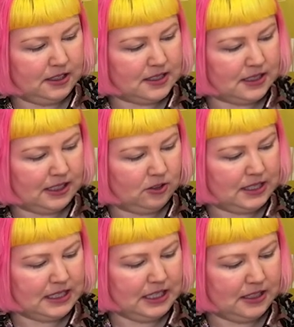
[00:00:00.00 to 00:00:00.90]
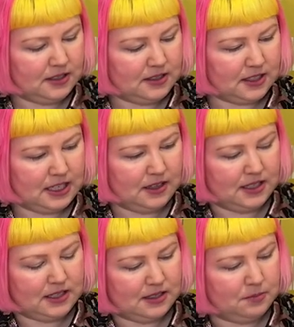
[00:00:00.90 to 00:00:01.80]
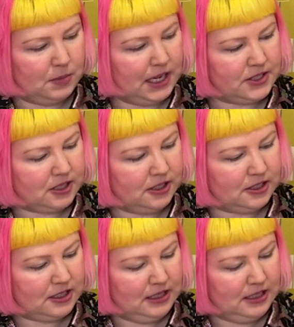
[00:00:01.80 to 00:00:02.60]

There's like all these kittens in this basket